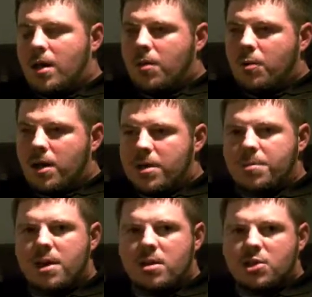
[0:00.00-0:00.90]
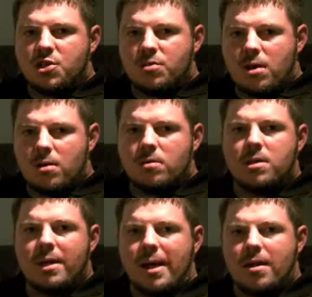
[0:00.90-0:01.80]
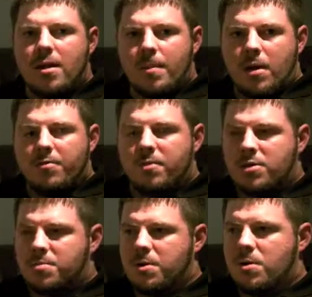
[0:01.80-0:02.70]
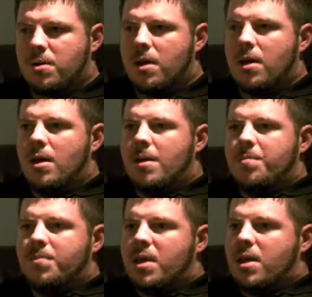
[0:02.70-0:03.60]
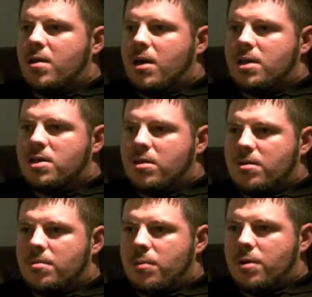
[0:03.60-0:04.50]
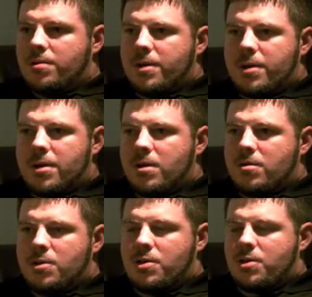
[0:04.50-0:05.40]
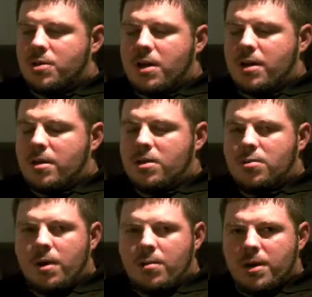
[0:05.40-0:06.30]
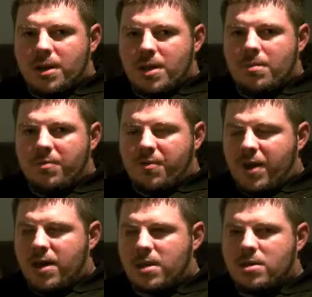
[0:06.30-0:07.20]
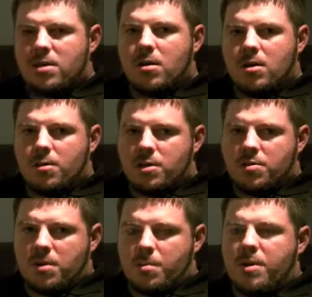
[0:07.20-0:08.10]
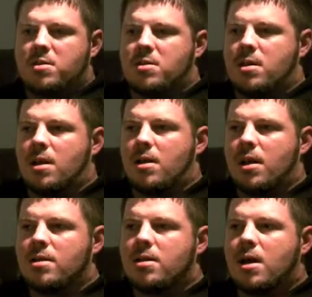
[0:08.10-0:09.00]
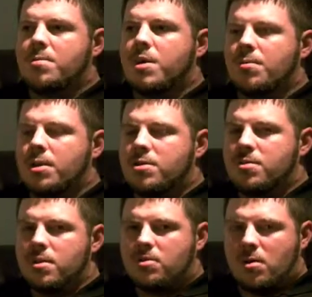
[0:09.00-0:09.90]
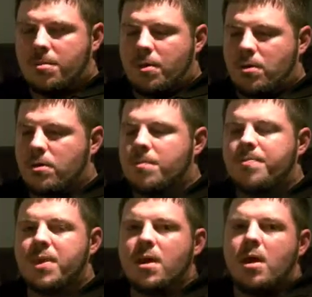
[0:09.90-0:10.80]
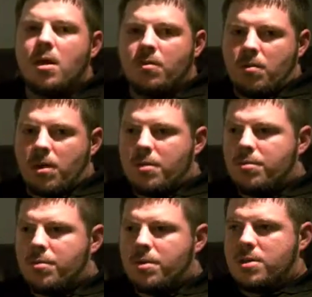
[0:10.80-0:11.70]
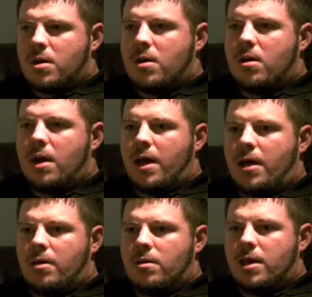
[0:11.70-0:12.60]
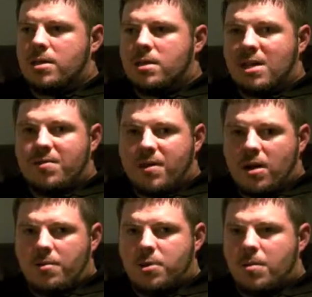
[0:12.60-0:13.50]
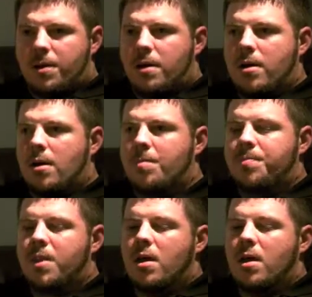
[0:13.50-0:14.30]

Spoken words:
when I begin to struggle to get a mouthful of smoke, I start wondering, do I want to keep fighting the cigar, or do I just want to pitch it? And a lot of times I'll reach for the draw poker, run it through the cigar, and see if it helps open it up.